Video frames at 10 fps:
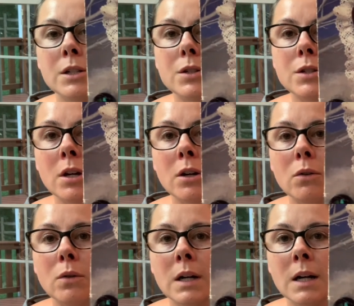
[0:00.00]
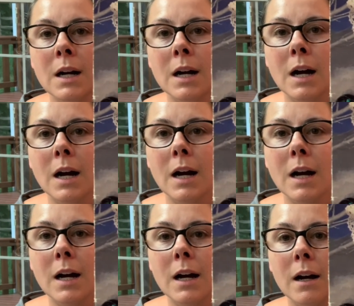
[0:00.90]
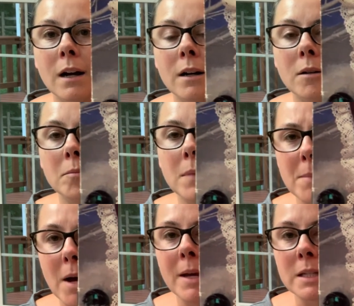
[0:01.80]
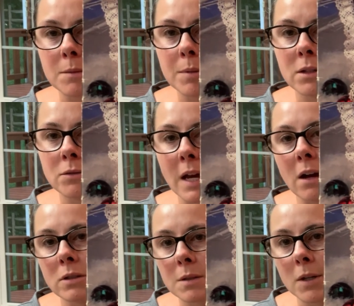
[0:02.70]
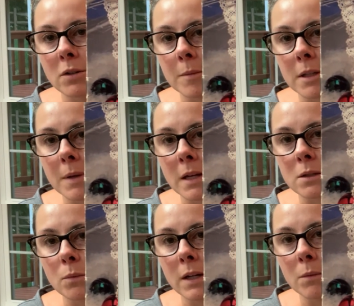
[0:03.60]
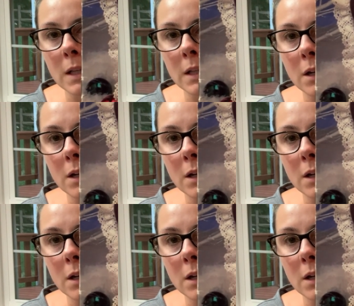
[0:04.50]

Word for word: So um, my mom has the pillow now because my grandmother passed away a while